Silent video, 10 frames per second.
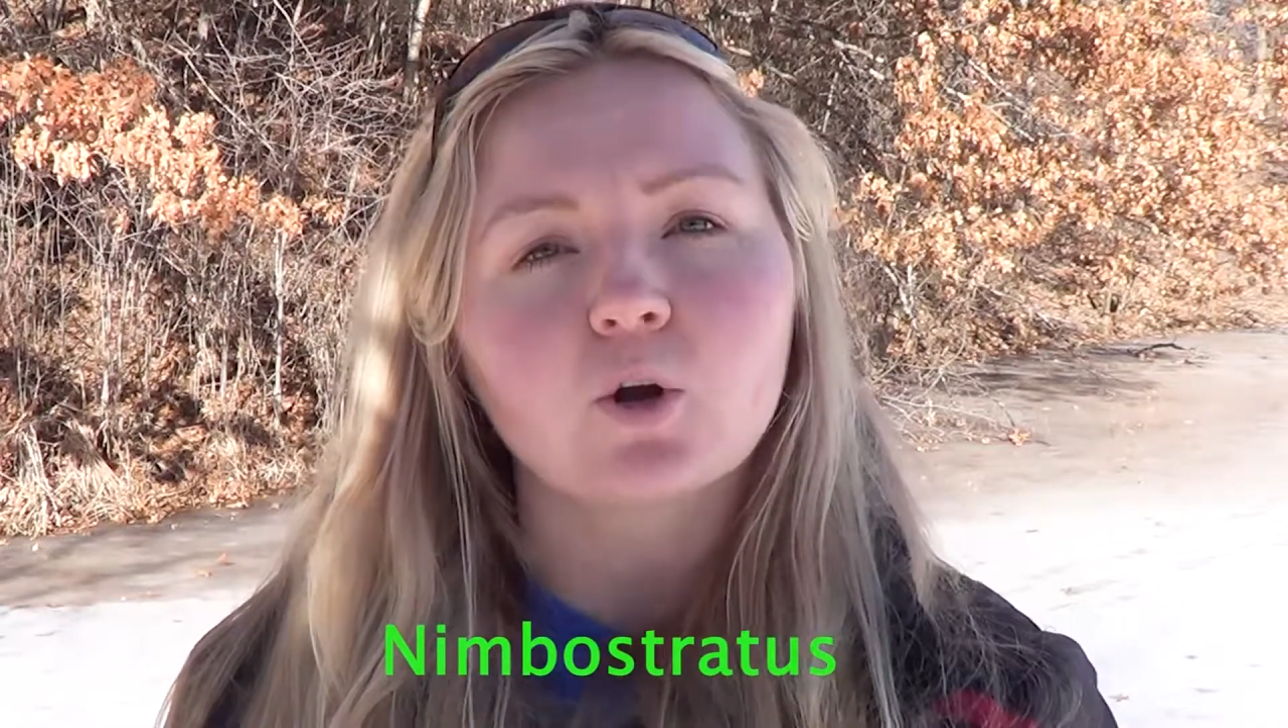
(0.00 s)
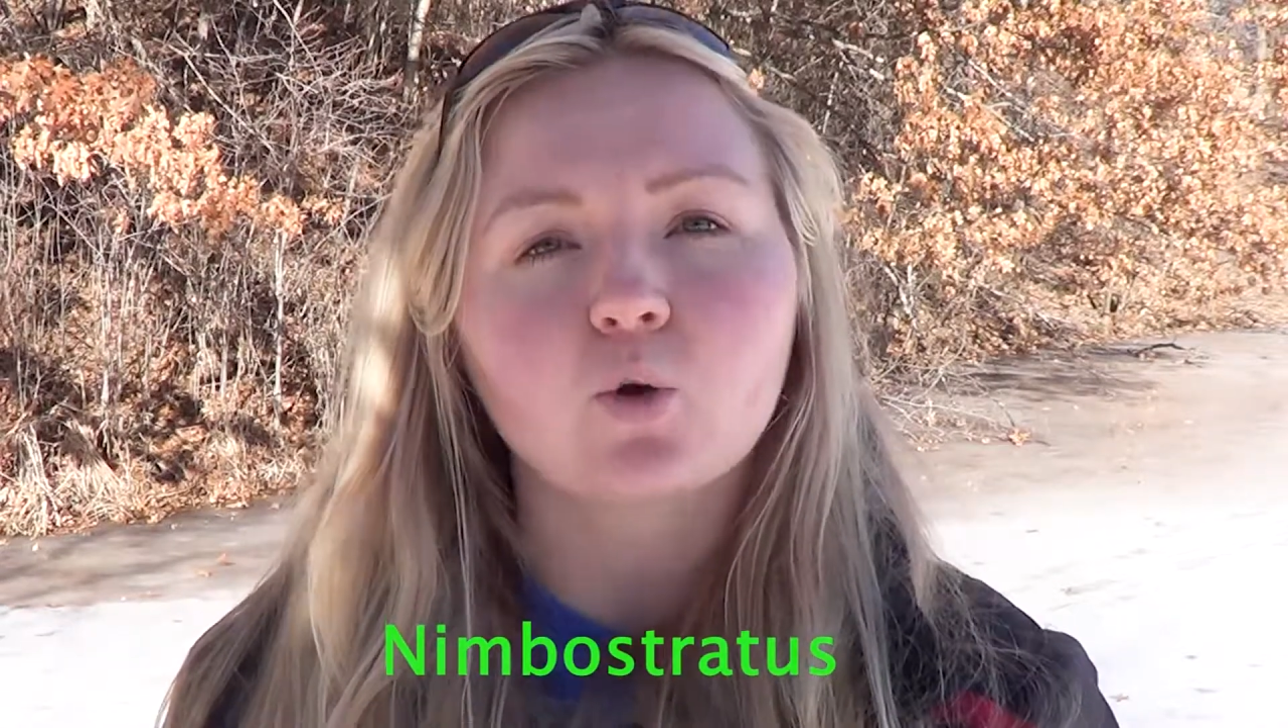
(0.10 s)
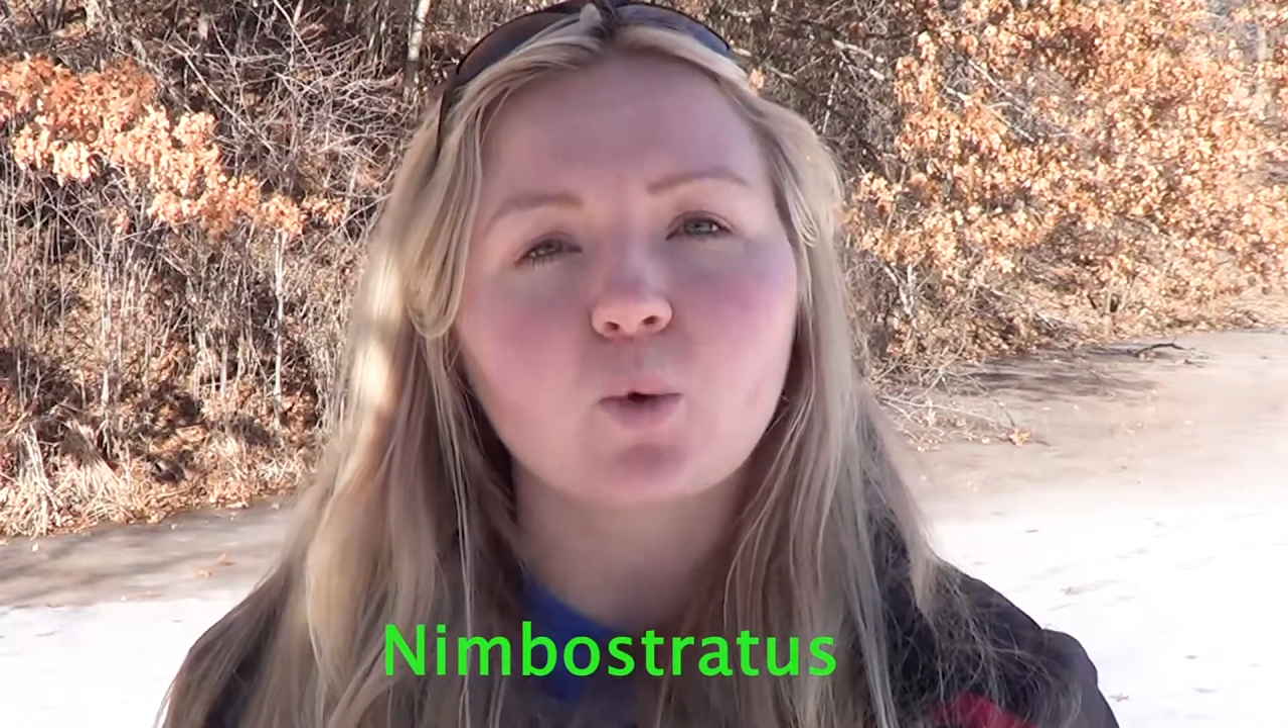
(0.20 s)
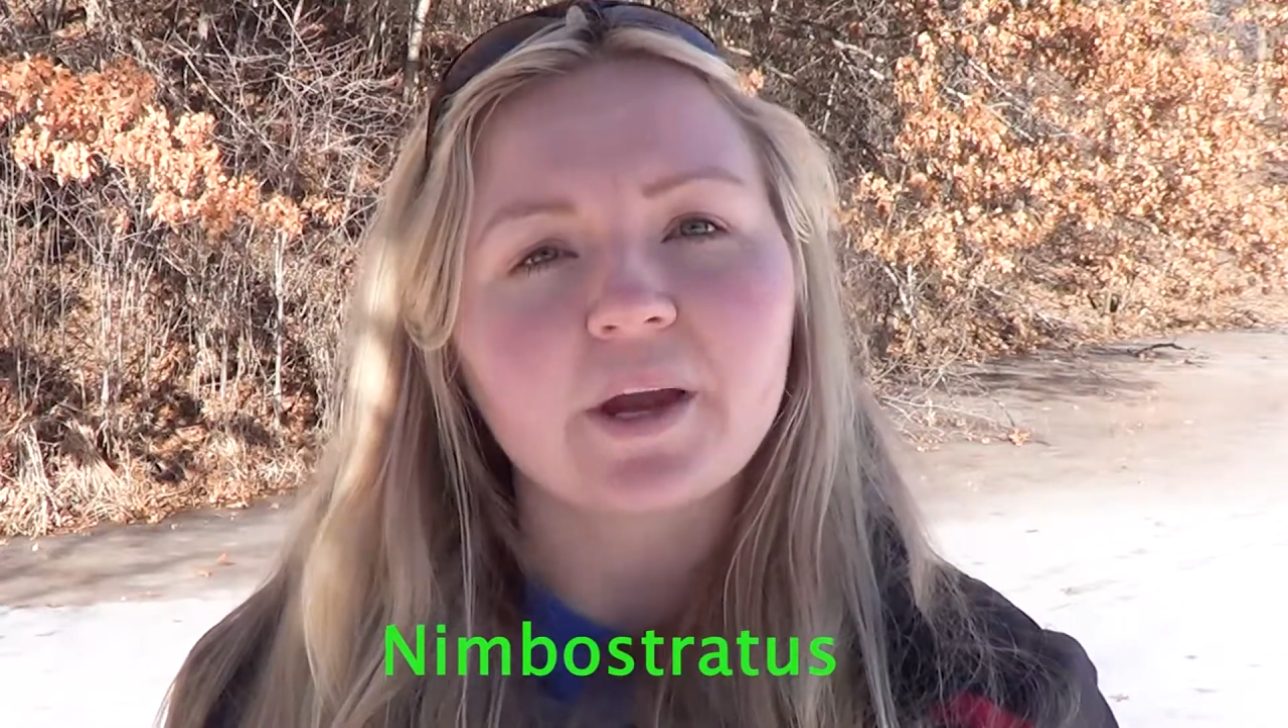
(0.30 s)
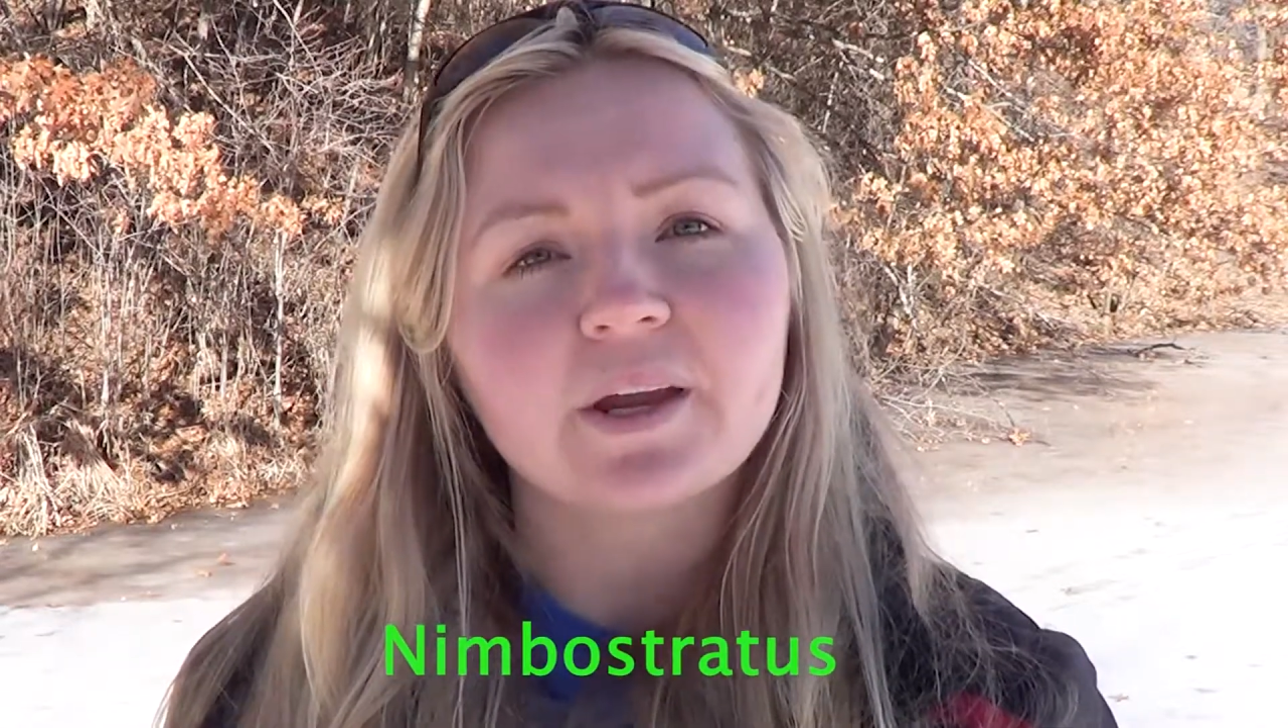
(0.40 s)

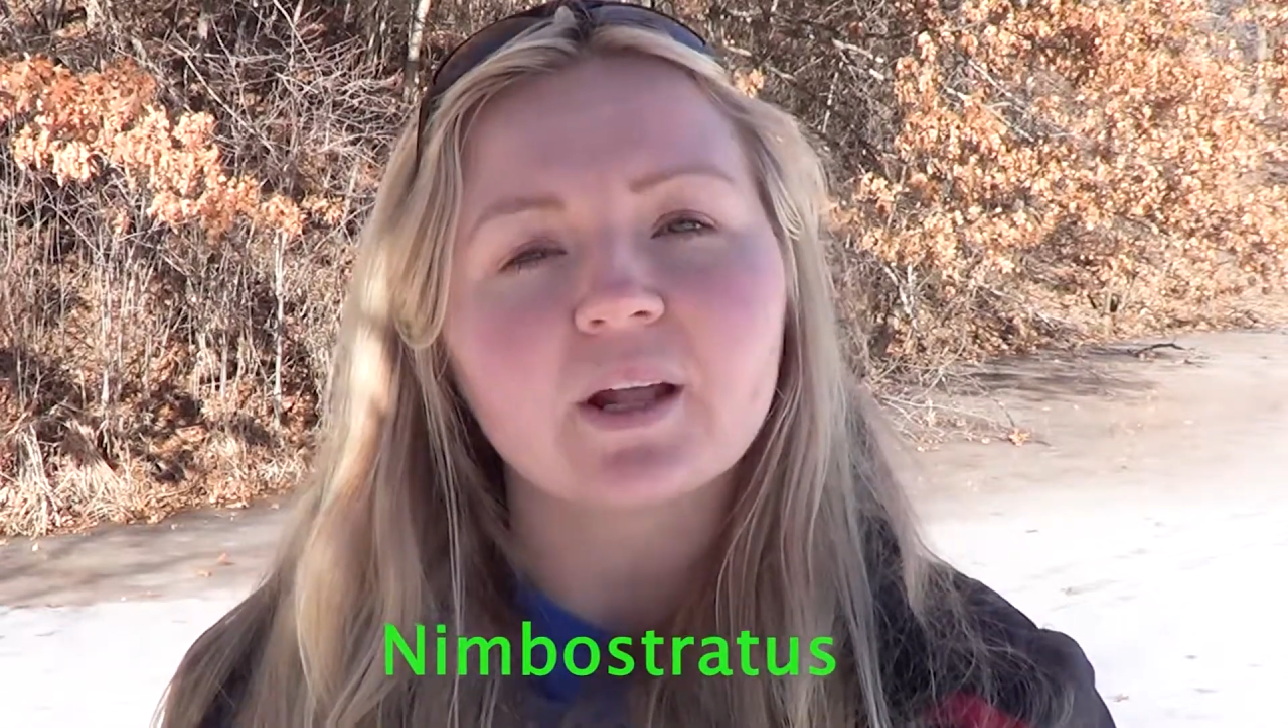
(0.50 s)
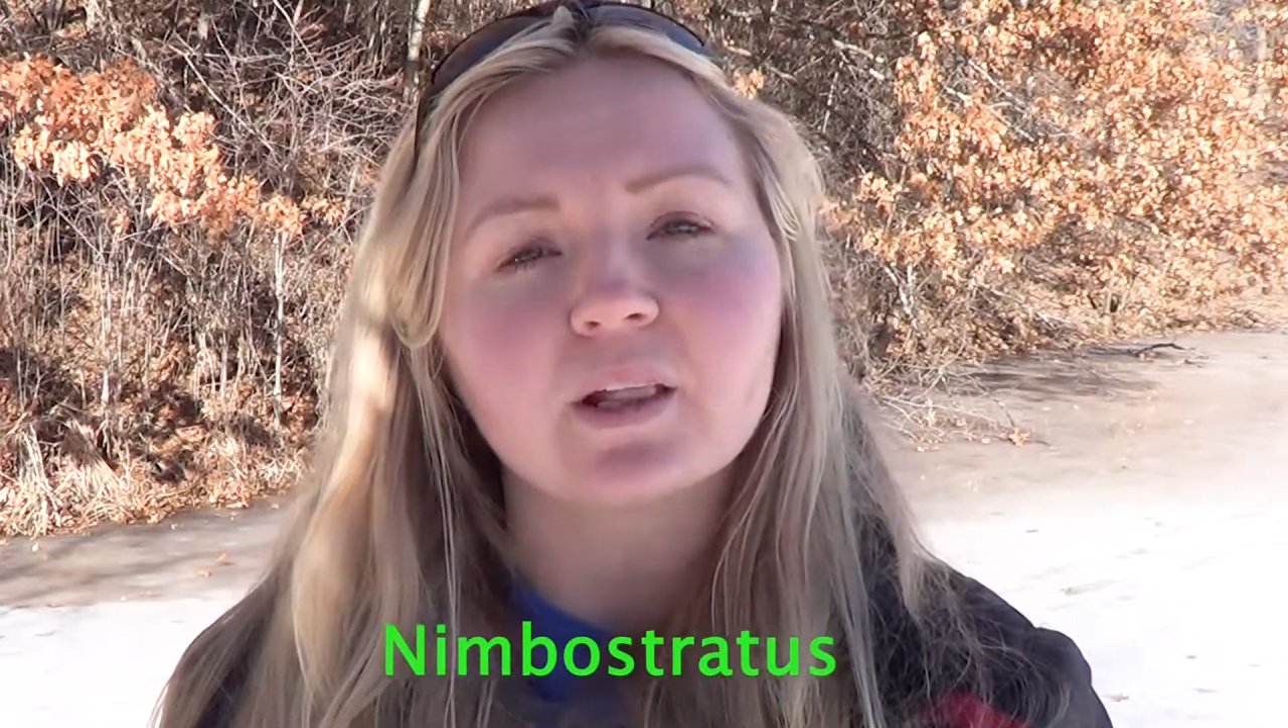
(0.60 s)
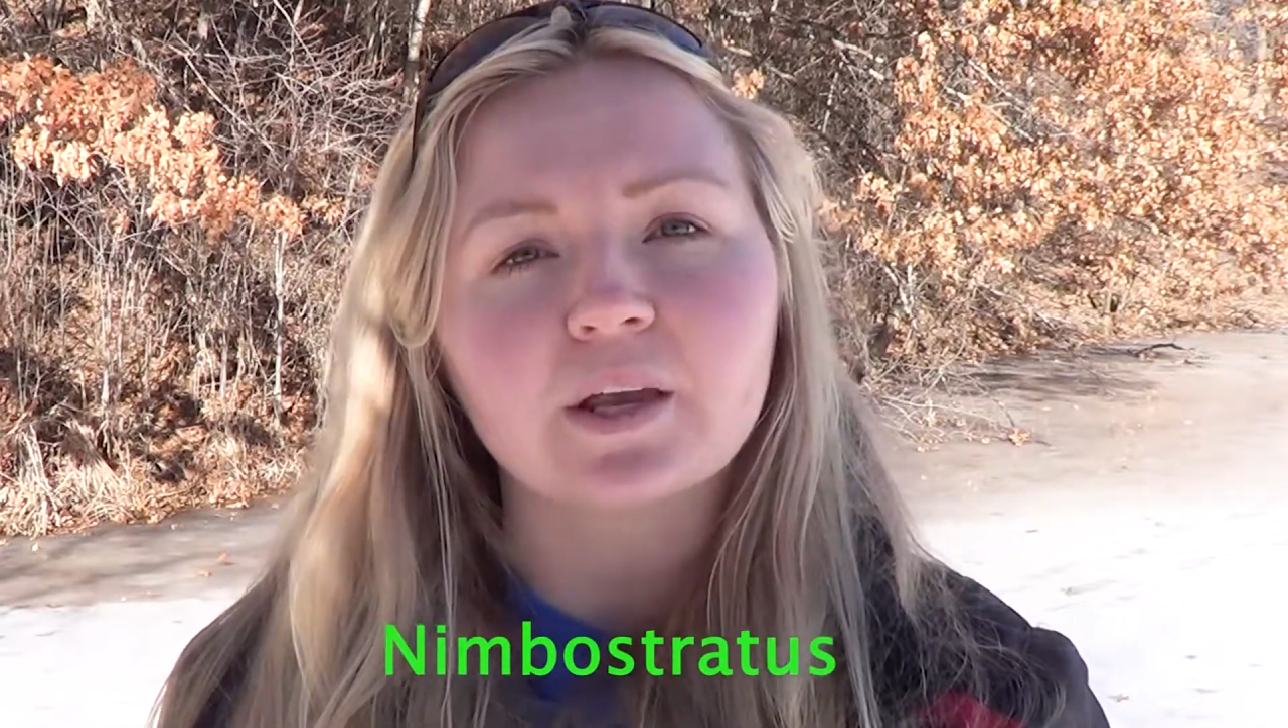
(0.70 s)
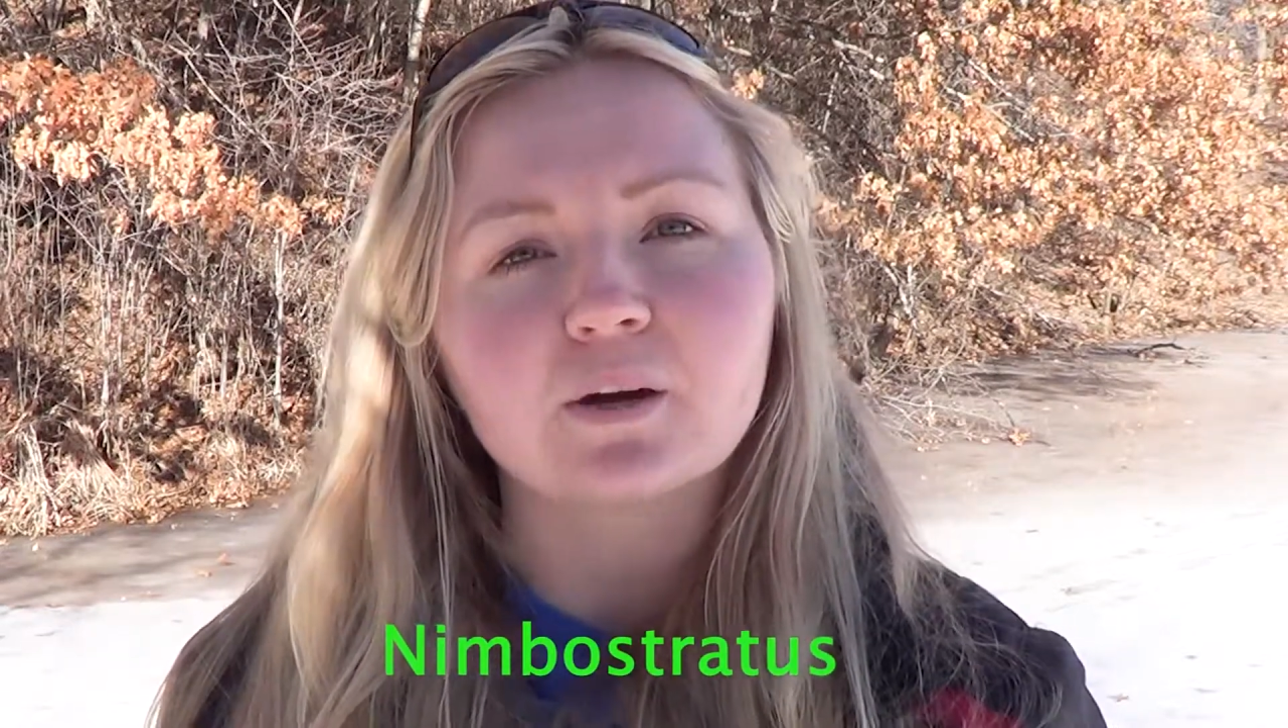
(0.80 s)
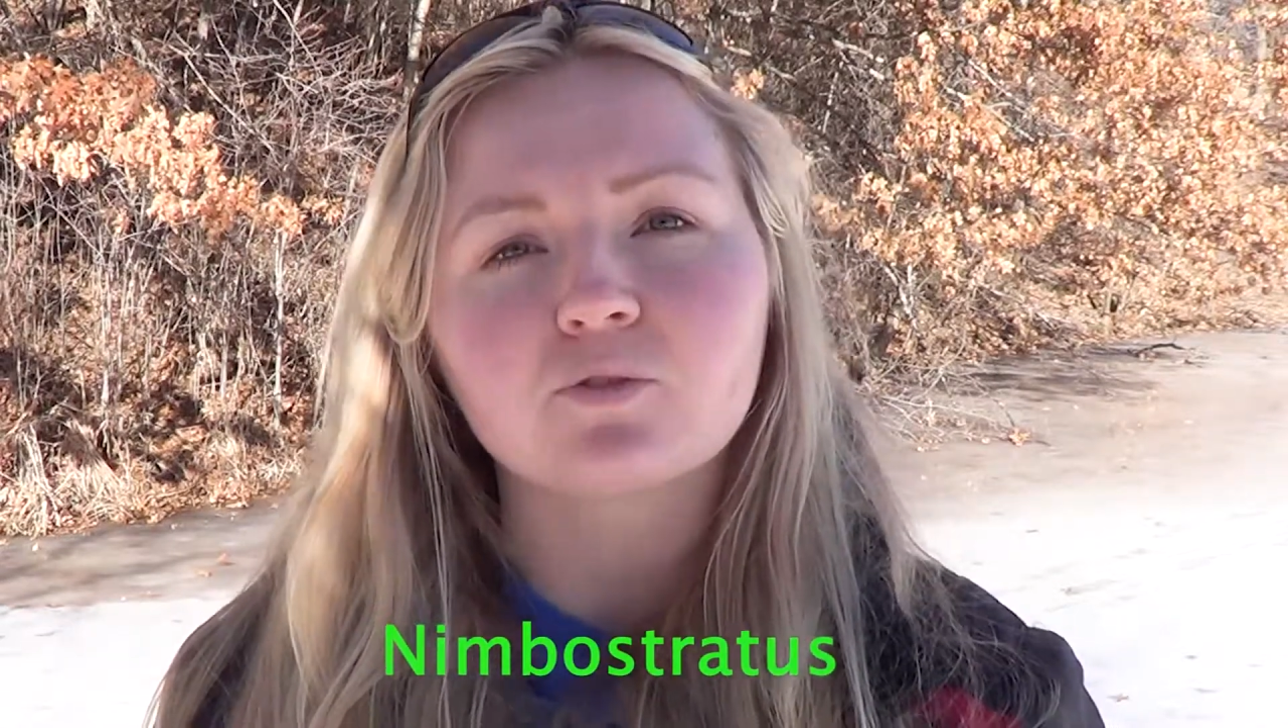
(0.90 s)
gray layer